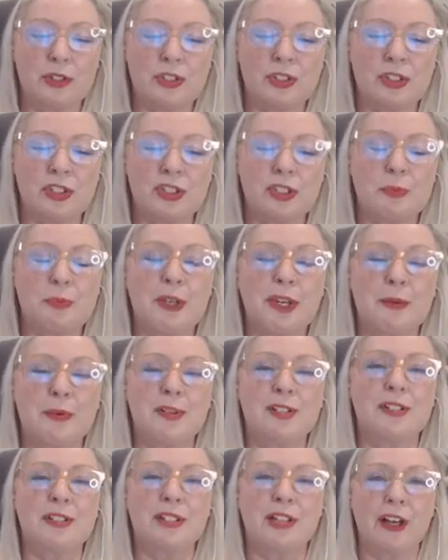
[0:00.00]
just be
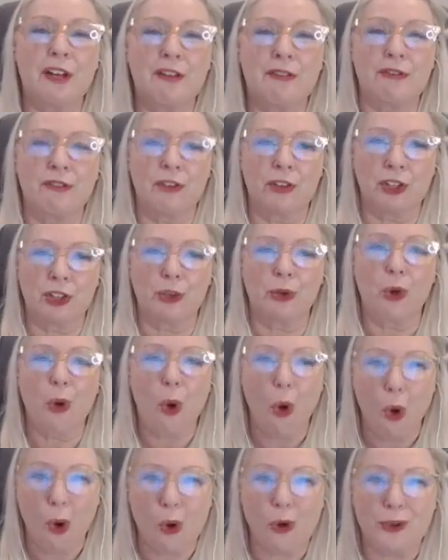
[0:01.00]
able to love your
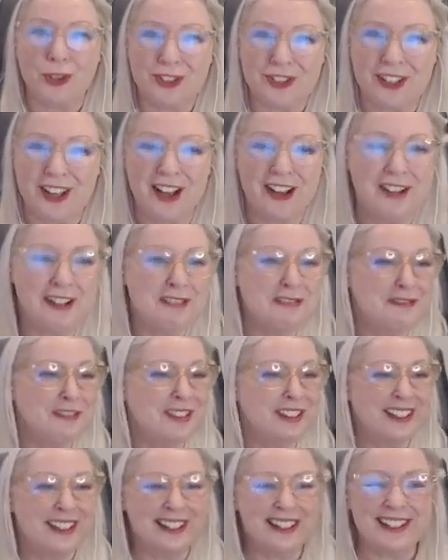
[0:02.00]
whole self.
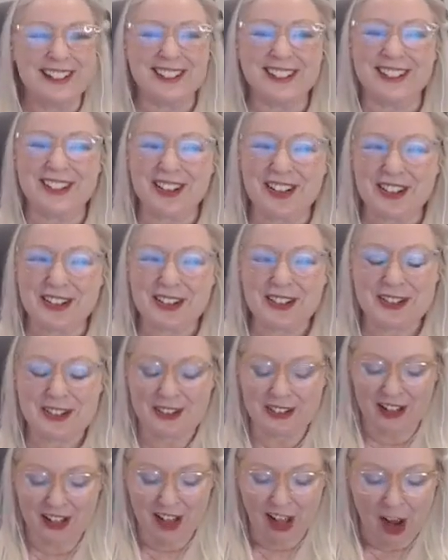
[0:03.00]

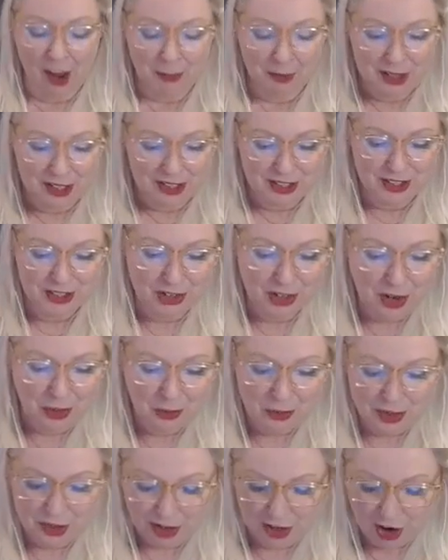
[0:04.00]
So I'm going to start
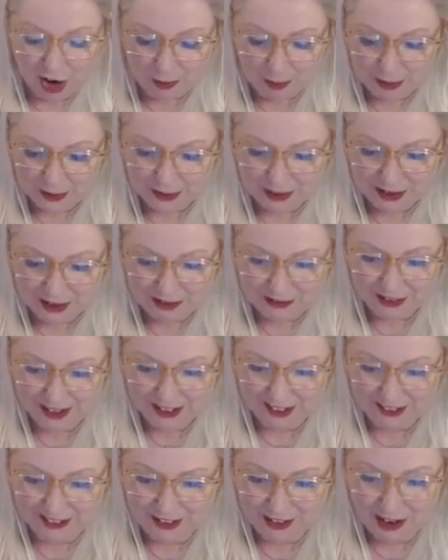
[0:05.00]
with a couple of
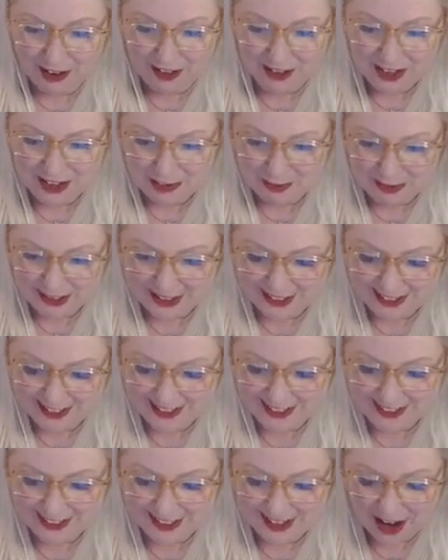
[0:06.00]
acknowledgements.
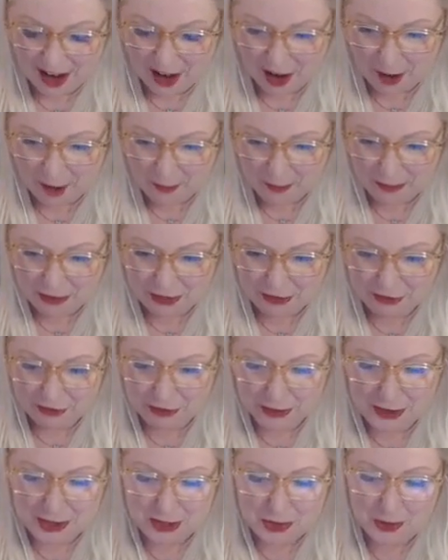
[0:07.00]
The
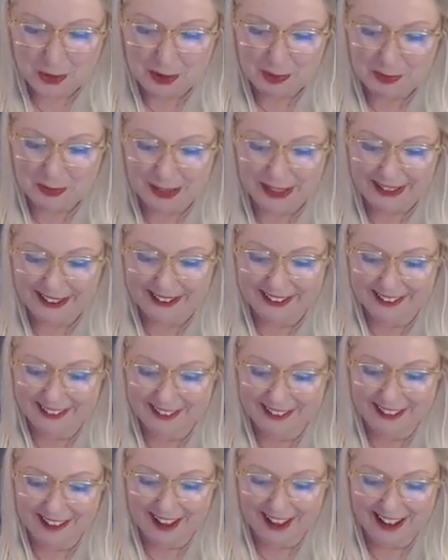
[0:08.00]
first one
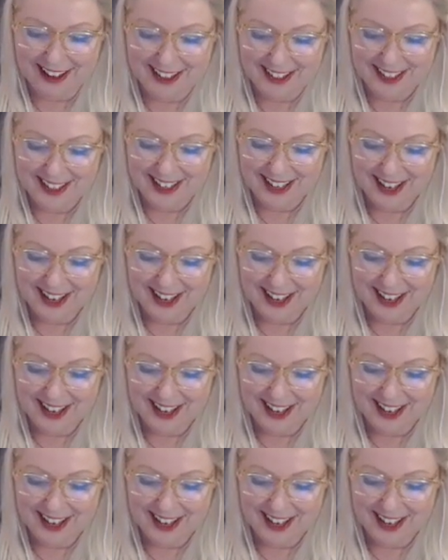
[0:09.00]
being that